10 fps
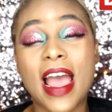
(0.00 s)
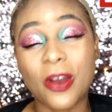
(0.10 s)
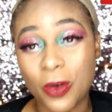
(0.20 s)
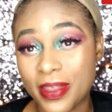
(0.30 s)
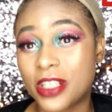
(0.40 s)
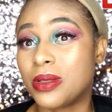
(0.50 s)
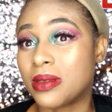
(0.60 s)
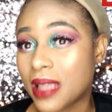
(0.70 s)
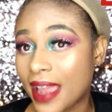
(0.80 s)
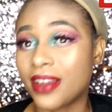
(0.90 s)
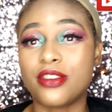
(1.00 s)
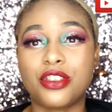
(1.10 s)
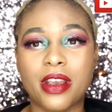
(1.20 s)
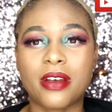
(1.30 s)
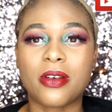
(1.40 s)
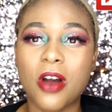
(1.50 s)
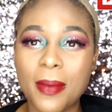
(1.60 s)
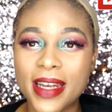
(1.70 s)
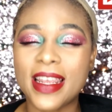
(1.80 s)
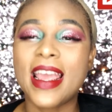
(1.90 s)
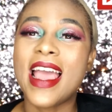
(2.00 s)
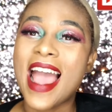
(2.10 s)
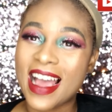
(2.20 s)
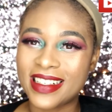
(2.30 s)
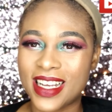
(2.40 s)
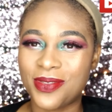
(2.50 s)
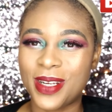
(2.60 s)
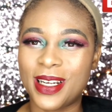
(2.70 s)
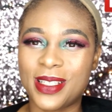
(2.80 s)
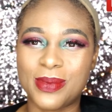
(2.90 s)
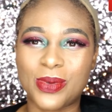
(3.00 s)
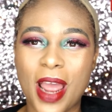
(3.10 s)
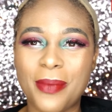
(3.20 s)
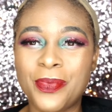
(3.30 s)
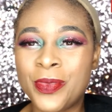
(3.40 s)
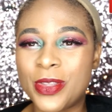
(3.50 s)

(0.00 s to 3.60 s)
I hope that you like, share, comment, and definitely subscribe.